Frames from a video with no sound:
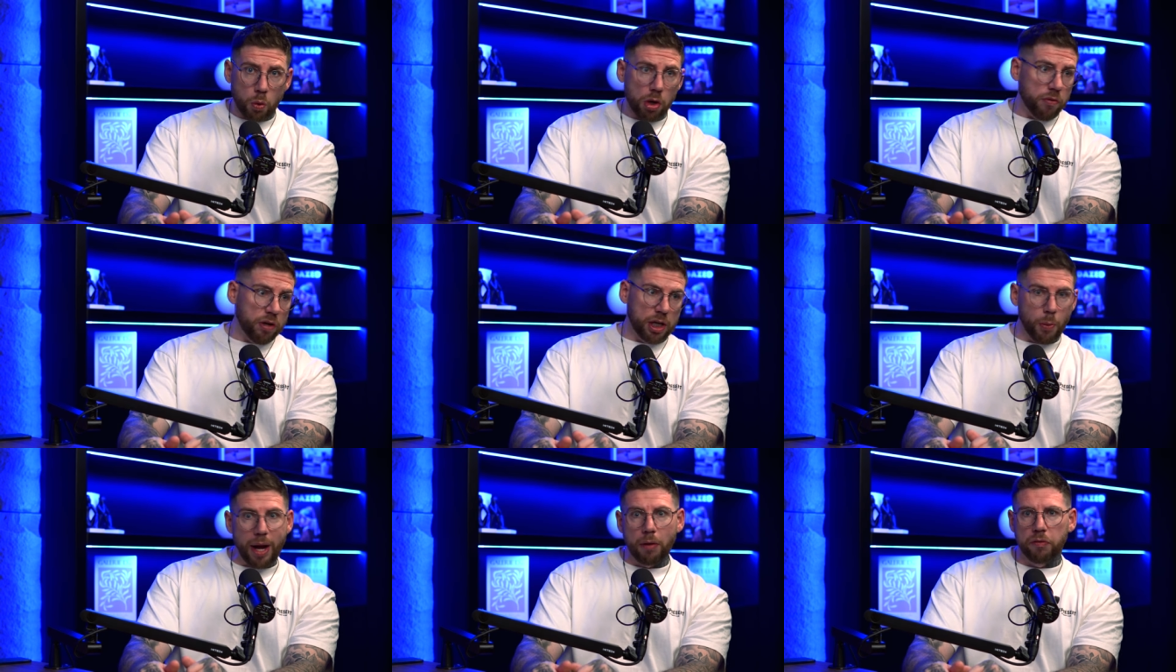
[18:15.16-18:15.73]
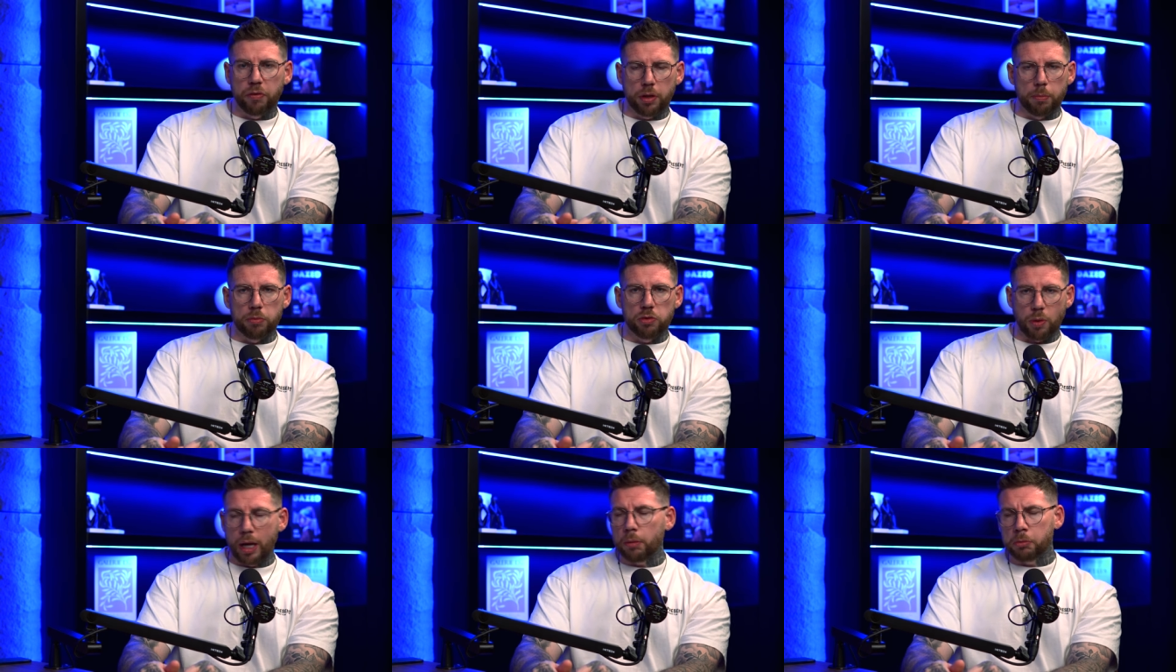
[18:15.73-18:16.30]
worked really well for
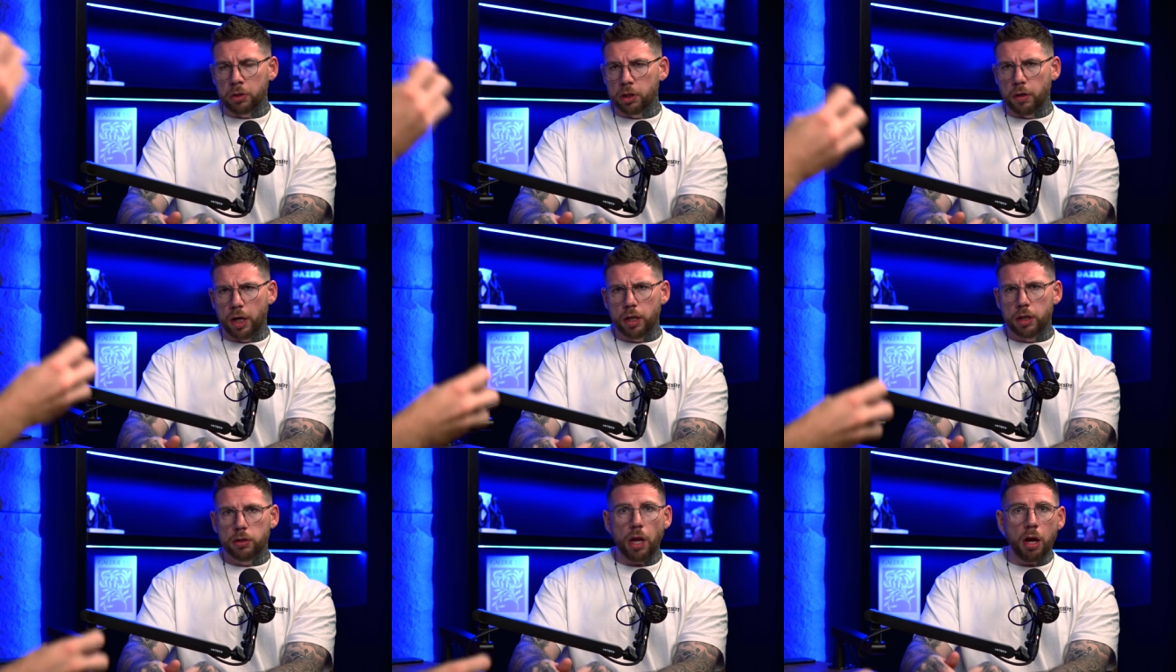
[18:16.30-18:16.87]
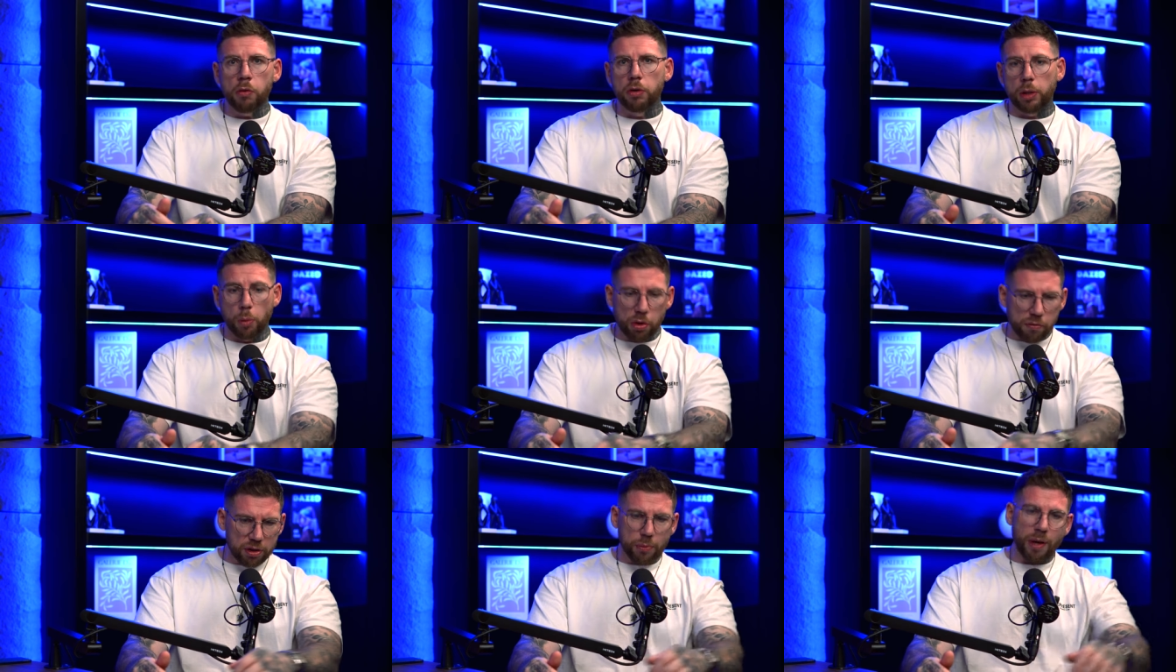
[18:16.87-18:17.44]
them, so I'm going to do it. No, it
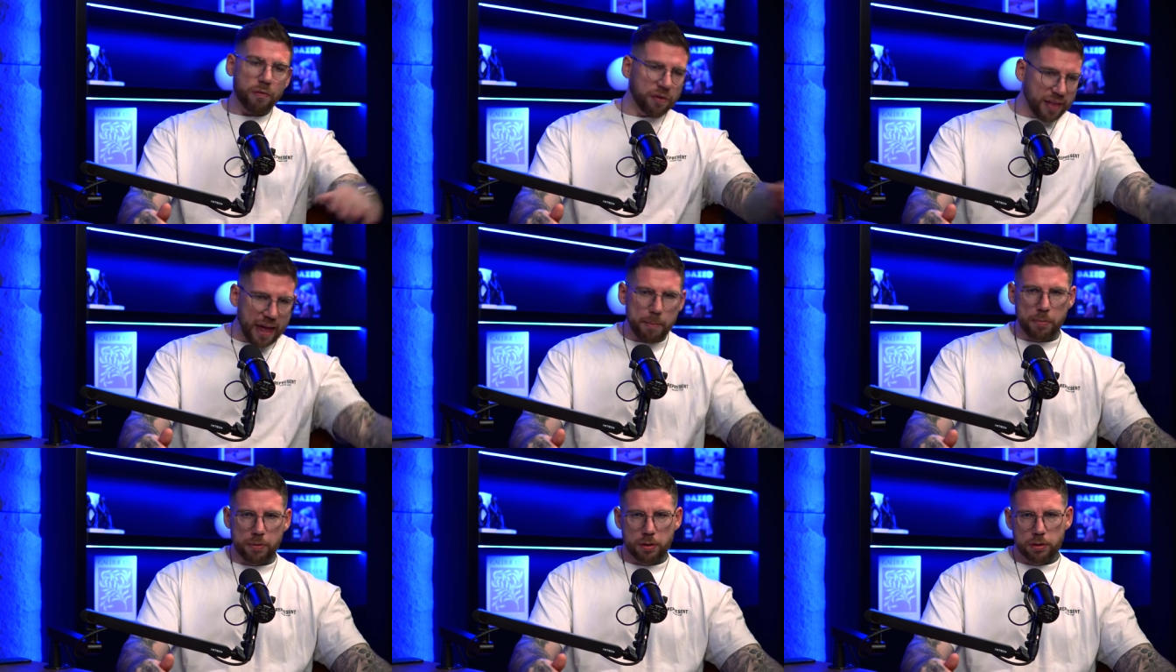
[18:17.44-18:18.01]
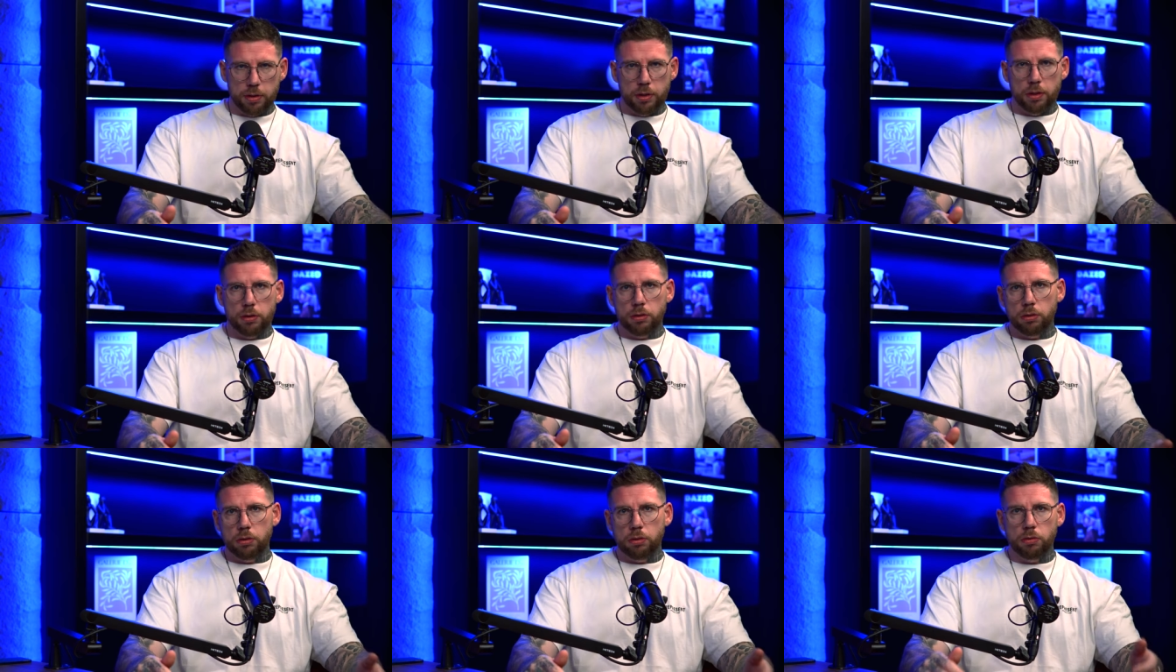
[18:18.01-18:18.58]
worked really well for them.
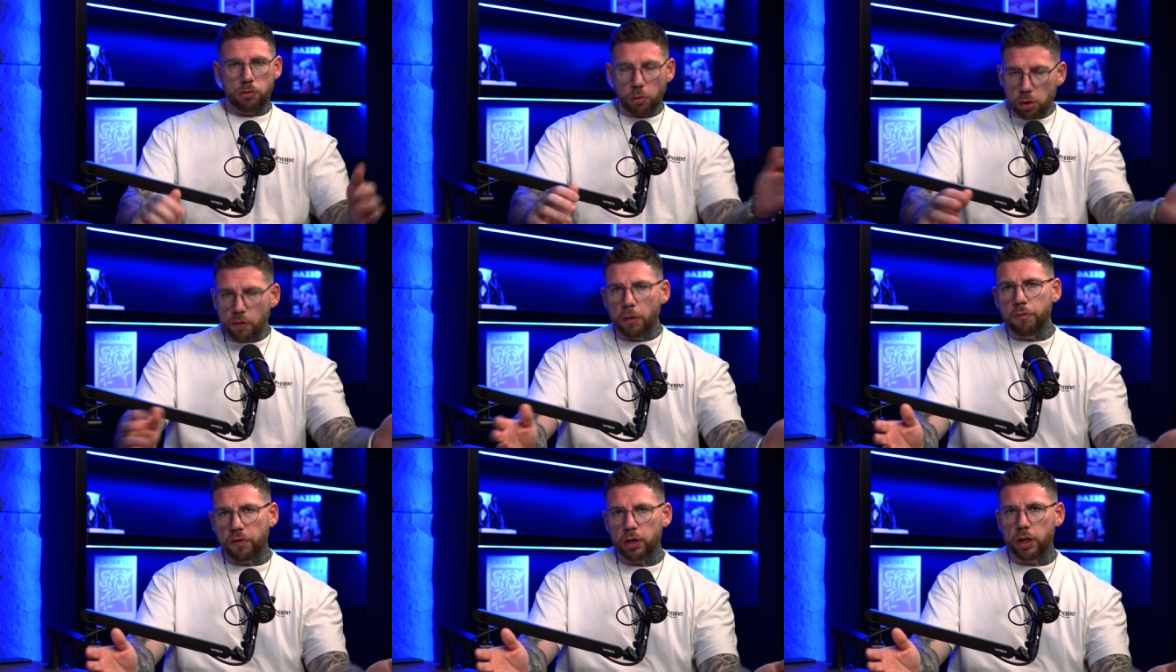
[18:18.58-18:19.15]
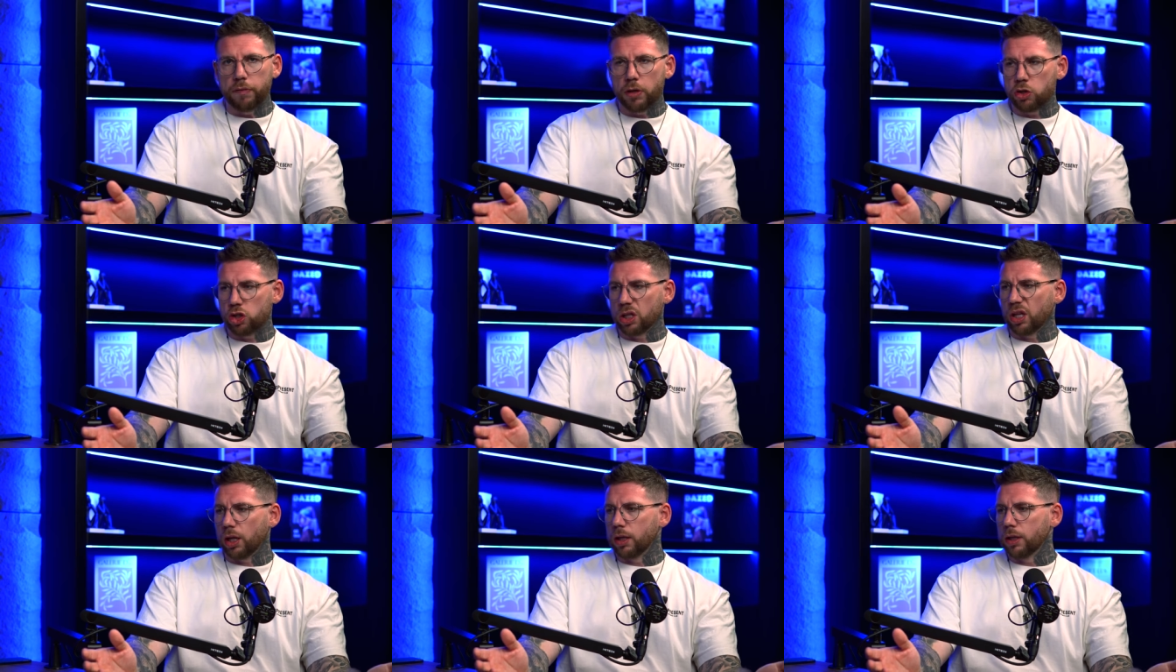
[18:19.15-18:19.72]
Do your own fucking
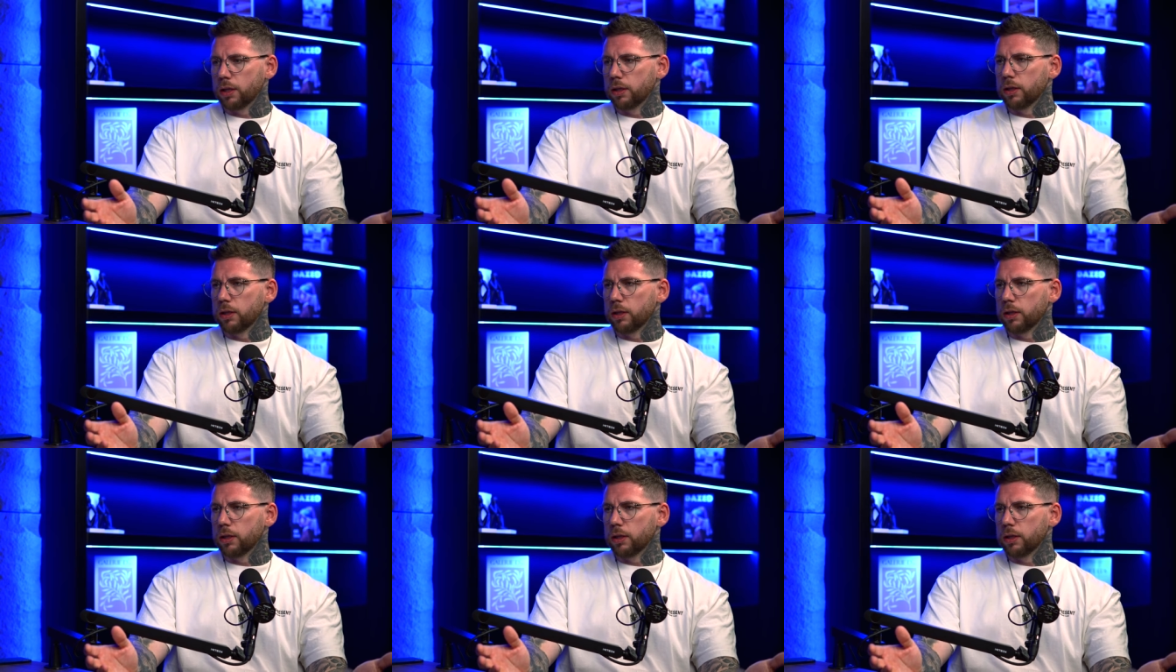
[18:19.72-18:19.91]
version of that.